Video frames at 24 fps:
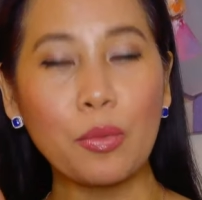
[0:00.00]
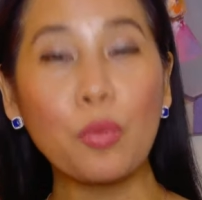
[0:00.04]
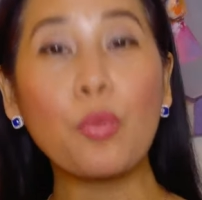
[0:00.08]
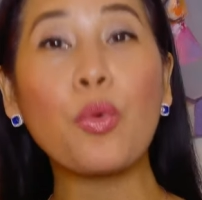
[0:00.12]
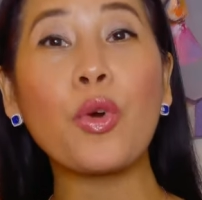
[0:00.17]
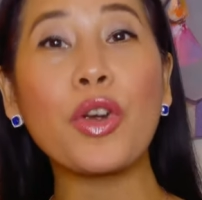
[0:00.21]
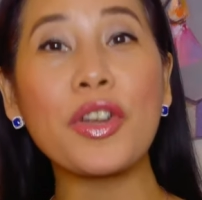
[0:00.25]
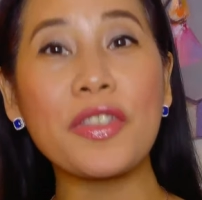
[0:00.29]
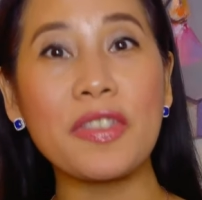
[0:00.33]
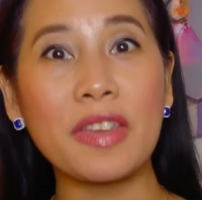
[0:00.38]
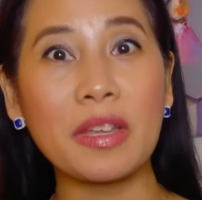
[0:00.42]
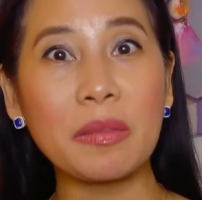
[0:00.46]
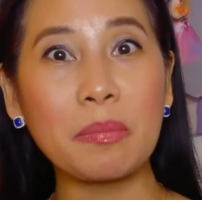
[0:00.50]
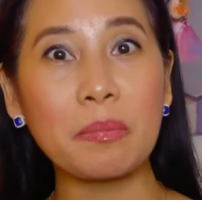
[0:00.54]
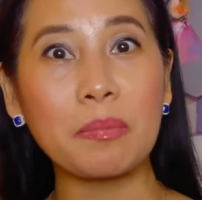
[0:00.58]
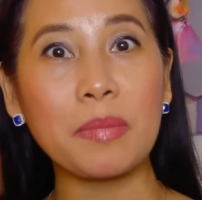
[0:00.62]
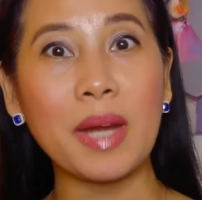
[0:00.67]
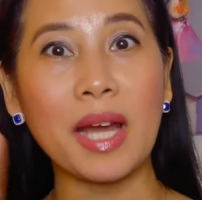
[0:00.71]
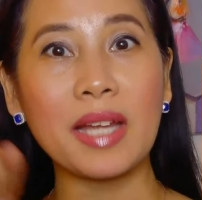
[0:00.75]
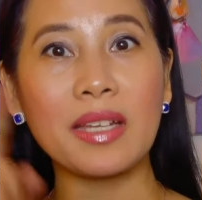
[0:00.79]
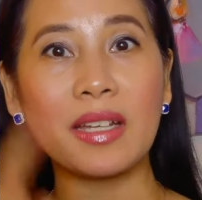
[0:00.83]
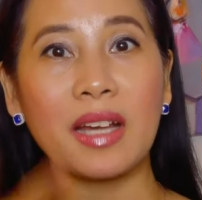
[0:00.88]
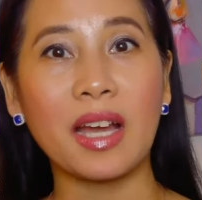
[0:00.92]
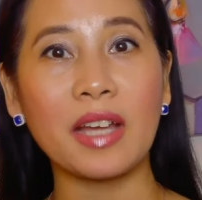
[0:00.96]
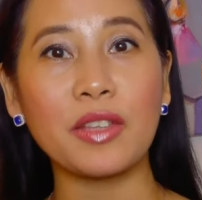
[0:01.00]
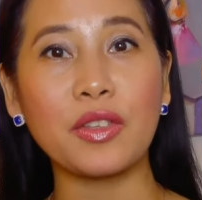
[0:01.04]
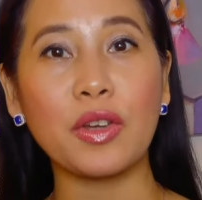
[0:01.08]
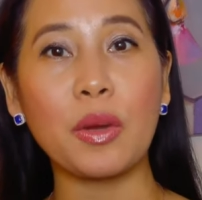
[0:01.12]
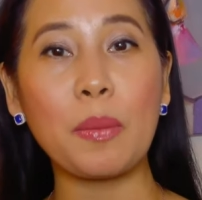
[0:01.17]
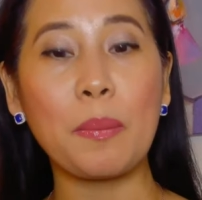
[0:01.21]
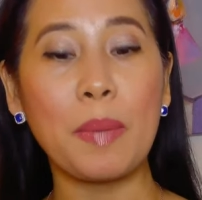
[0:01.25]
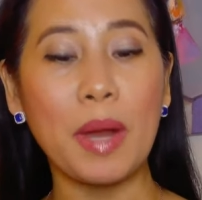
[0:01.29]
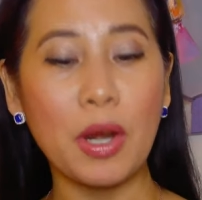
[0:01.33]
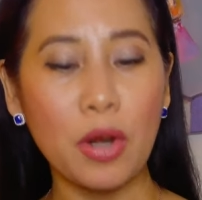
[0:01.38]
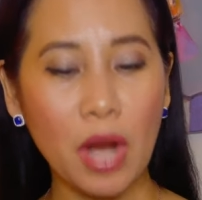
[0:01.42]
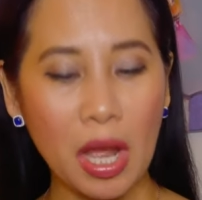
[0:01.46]
worth it ba ng
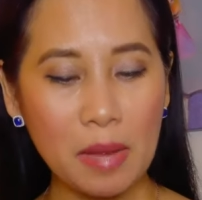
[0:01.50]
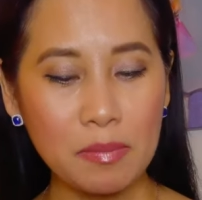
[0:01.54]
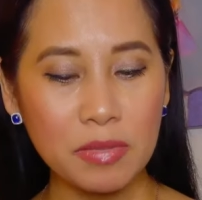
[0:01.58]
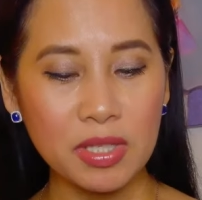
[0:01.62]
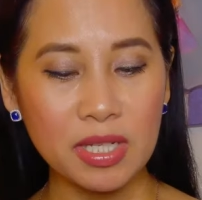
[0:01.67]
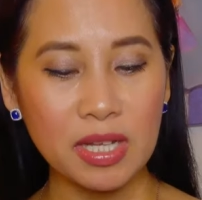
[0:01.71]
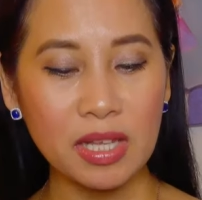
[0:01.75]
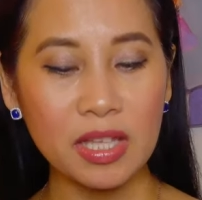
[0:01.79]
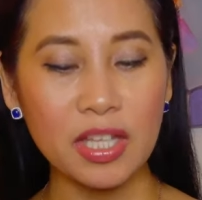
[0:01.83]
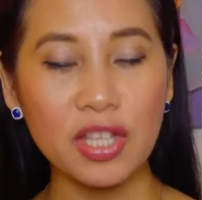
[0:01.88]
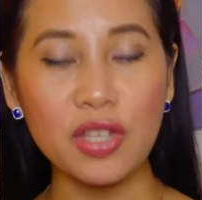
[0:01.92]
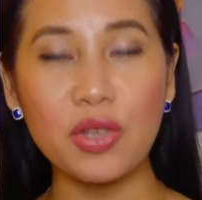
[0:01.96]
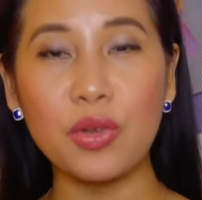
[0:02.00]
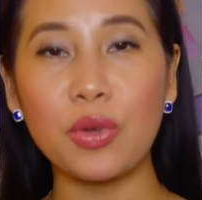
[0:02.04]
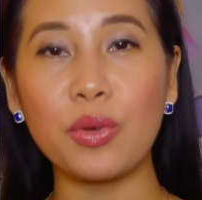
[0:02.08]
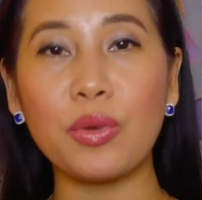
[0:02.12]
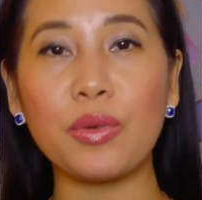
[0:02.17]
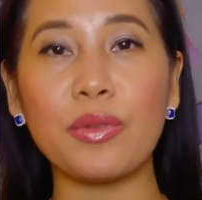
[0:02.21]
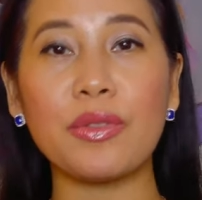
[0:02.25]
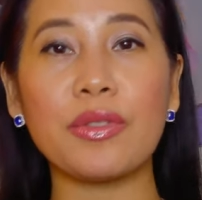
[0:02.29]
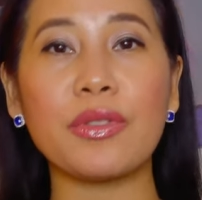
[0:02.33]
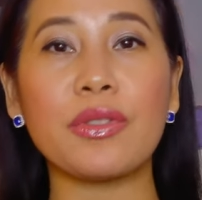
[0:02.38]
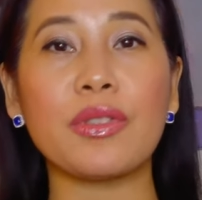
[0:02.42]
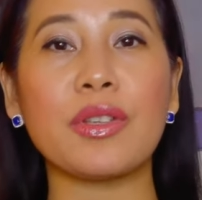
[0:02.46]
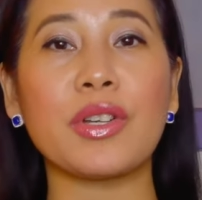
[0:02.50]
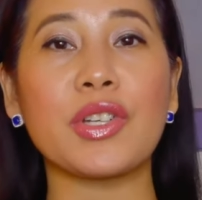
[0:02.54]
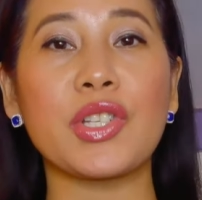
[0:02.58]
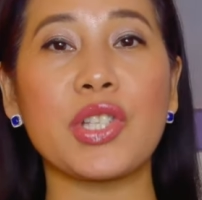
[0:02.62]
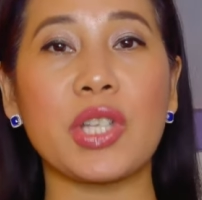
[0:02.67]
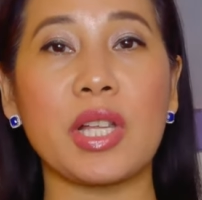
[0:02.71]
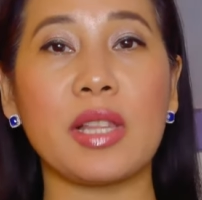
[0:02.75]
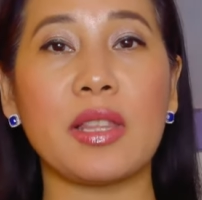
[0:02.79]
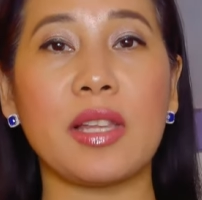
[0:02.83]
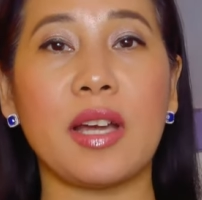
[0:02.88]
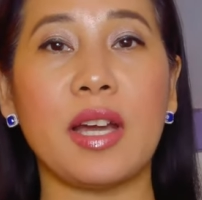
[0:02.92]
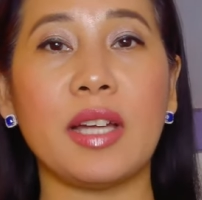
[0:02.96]
ano. Pero I'm telling you,
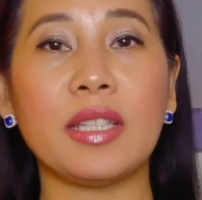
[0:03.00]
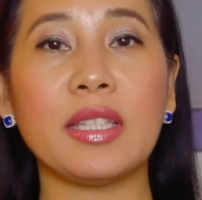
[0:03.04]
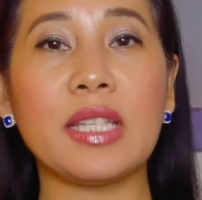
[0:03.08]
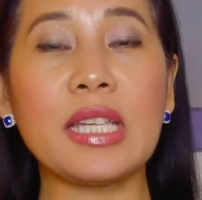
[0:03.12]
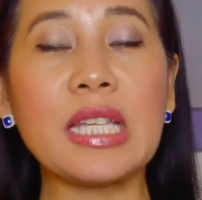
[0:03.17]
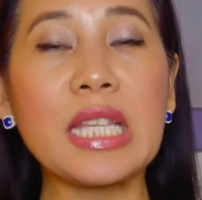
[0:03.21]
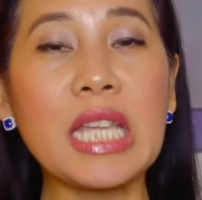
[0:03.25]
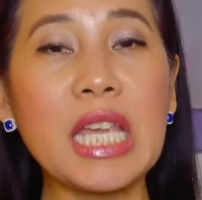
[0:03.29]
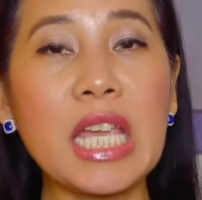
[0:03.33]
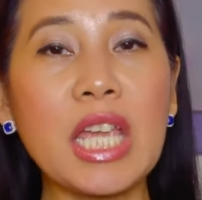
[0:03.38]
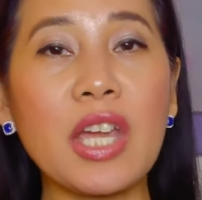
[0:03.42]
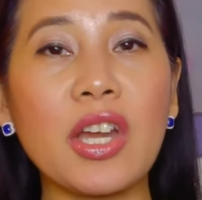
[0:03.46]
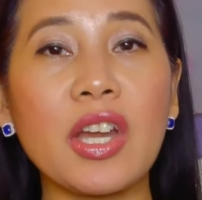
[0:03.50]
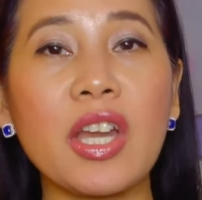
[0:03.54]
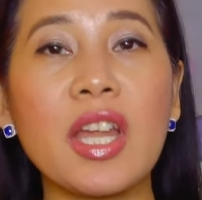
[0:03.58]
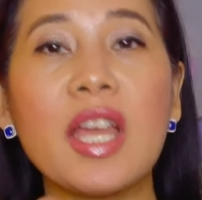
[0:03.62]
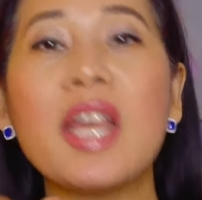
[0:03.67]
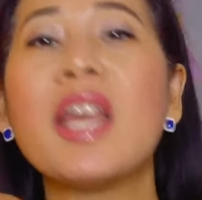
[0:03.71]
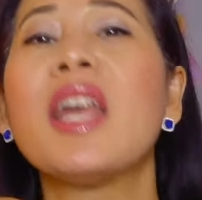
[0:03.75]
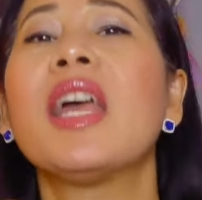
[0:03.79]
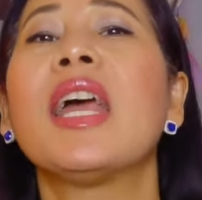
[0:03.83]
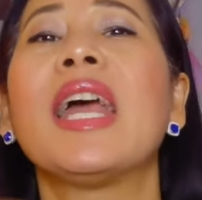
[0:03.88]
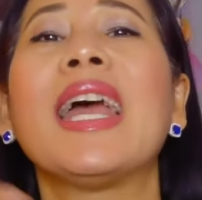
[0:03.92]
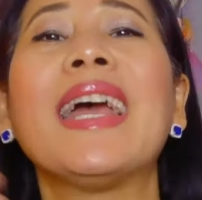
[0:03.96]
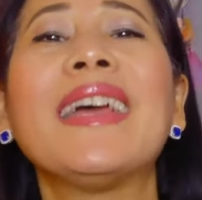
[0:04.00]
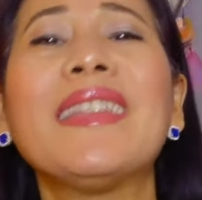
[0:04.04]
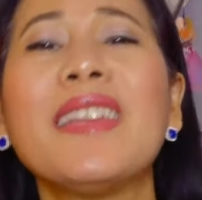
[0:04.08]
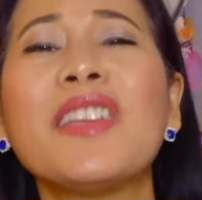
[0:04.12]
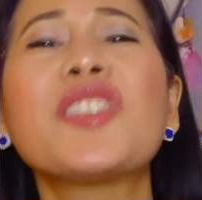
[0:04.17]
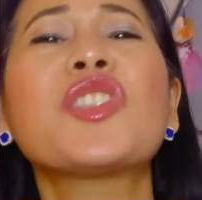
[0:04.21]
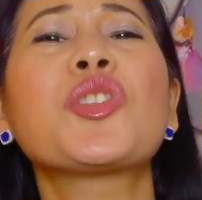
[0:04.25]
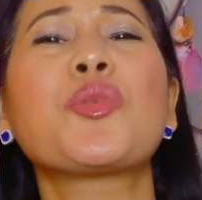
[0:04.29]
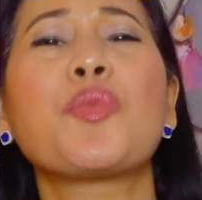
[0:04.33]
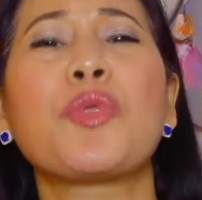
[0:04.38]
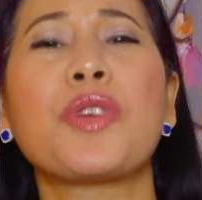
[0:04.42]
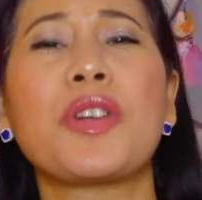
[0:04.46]
there's a lot in here and
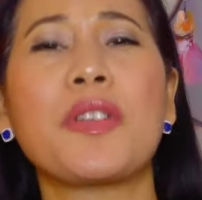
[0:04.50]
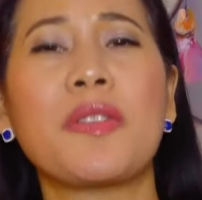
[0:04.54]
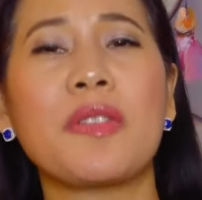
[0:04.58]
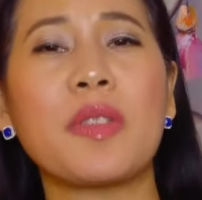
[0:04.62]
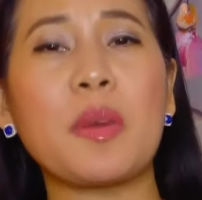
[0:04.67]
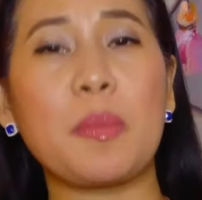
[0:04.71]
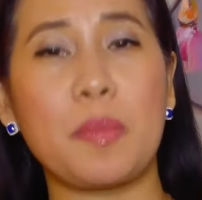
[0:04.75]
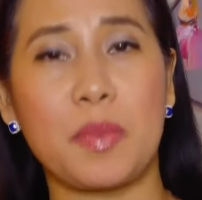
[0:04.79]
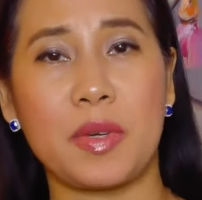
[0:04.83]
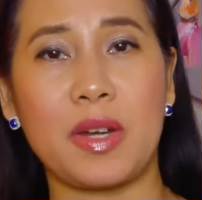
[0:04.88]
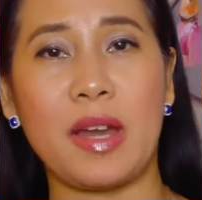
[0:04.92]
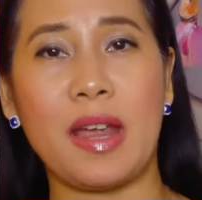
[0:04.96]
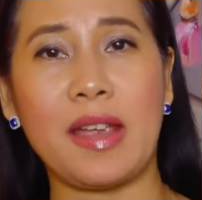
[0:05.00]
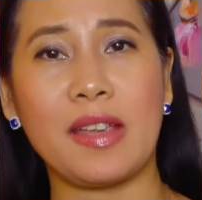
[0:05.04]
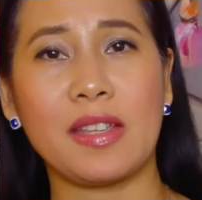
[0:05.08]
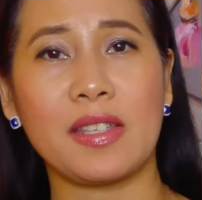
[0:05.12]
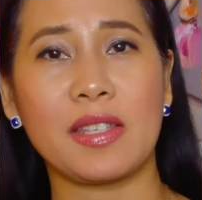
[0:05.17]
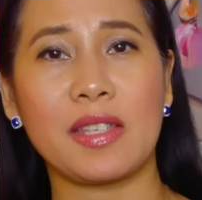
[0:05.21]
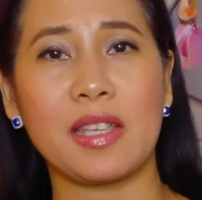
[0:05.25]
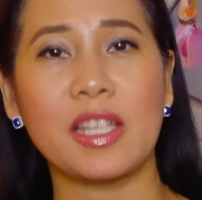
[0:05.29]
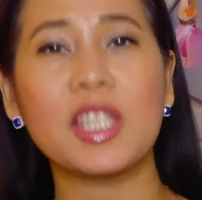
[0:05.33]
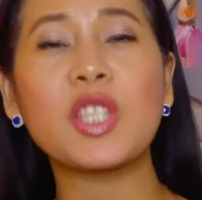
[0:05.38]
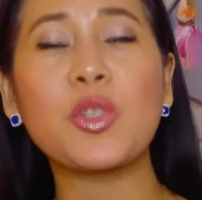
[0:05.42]
it's worth the price.